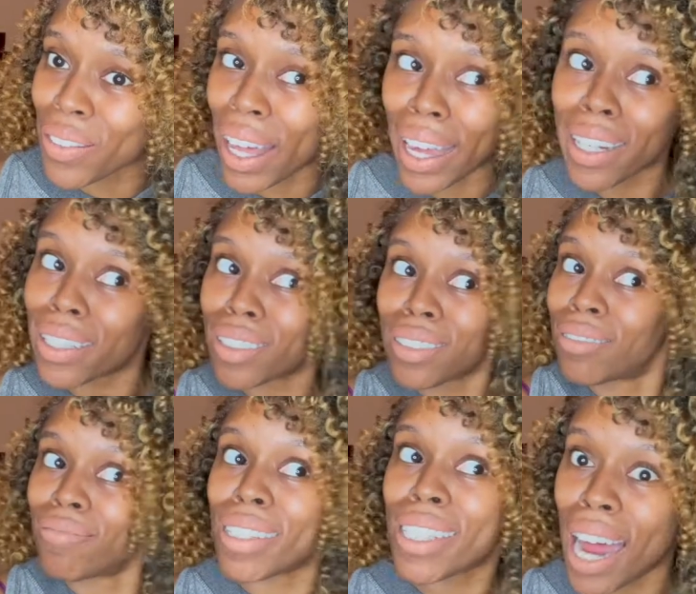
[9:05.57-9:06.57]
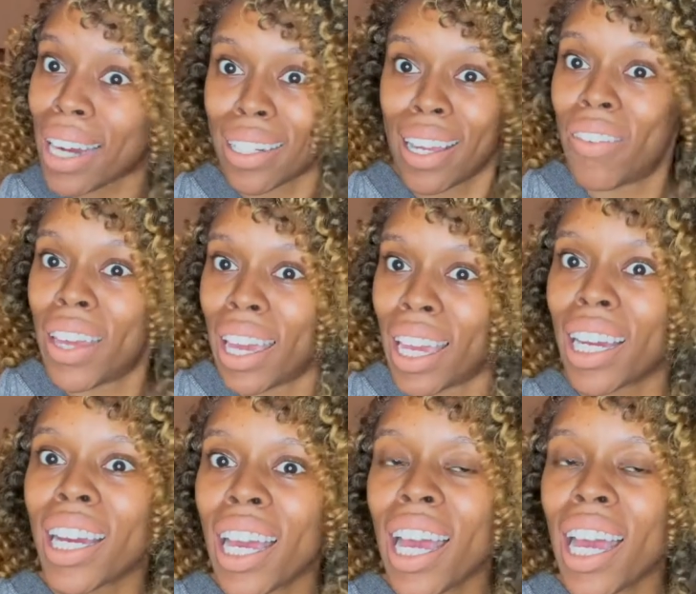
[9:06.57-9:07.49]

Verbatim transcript: Like, it's not giving.